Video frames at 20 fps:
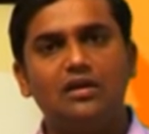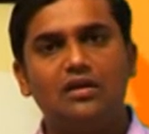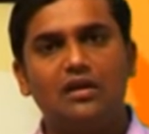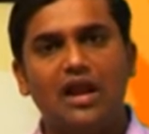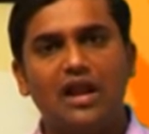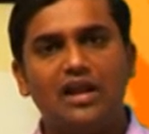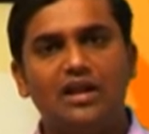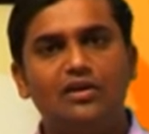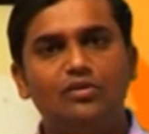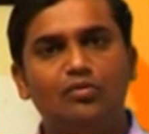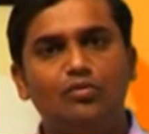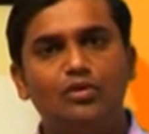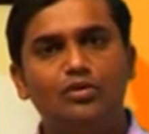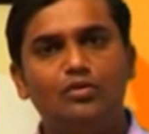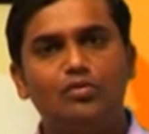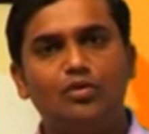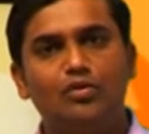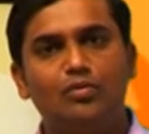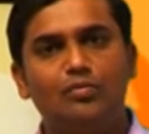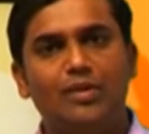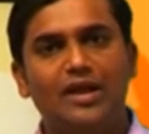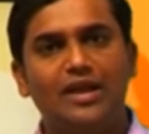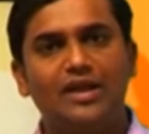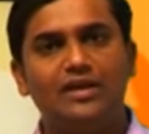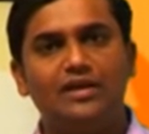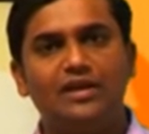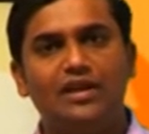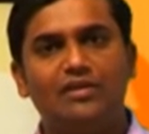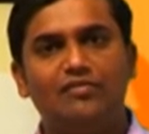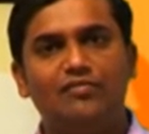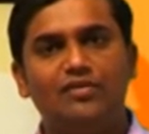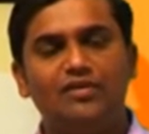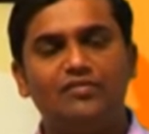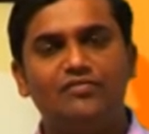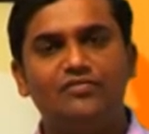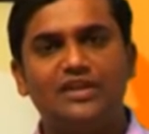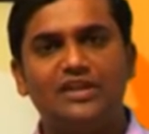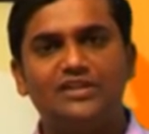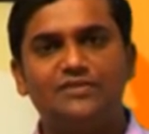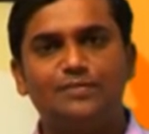hand it over to my
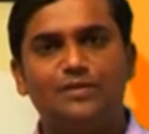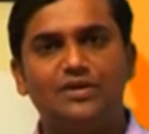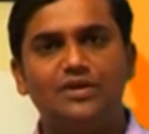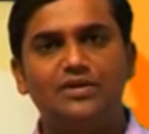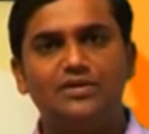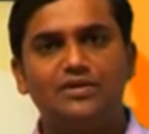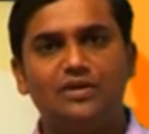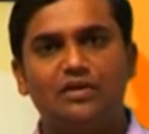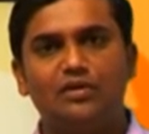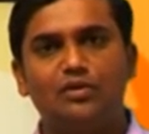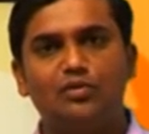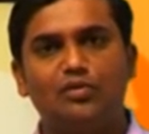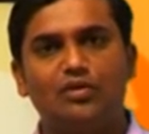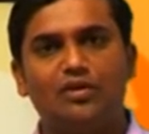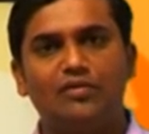derivatives expert to